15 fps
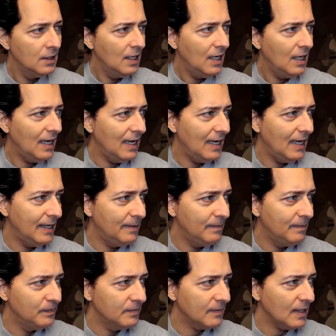
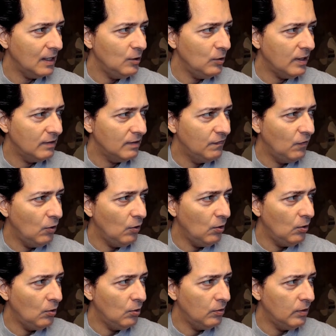You can
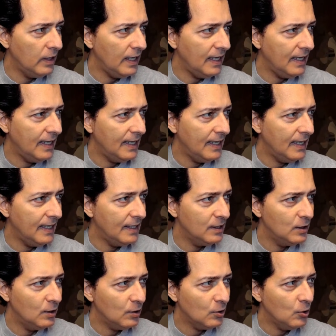follow
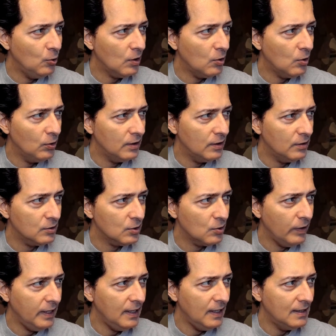the QR code on the
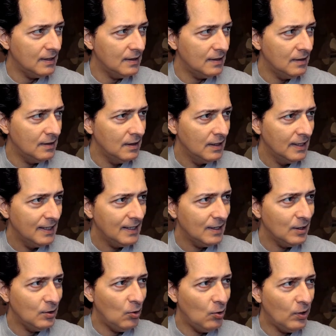screen and
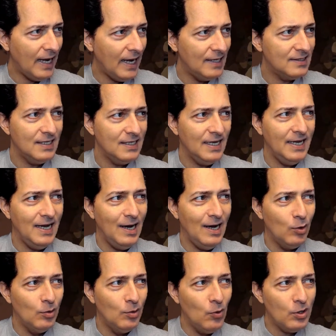go get
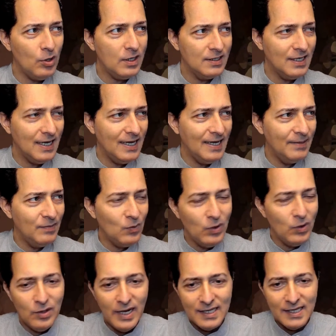our book.
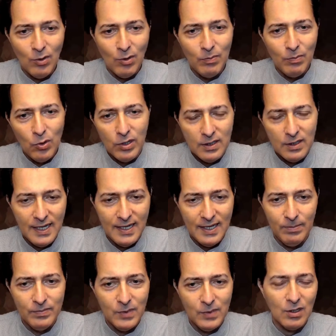When you get our book,
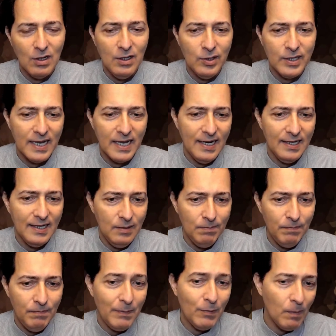not only you can get it in
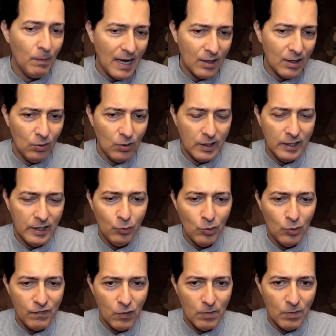paperback or ebook
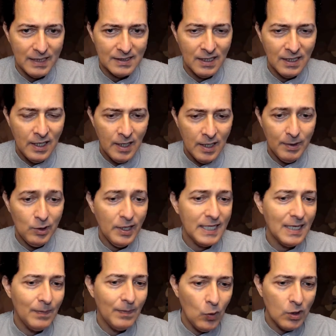format, but you get
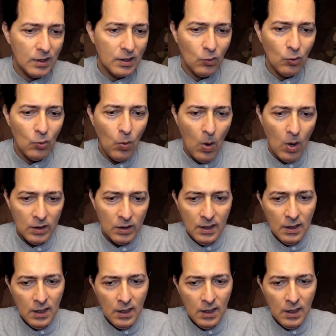a book who won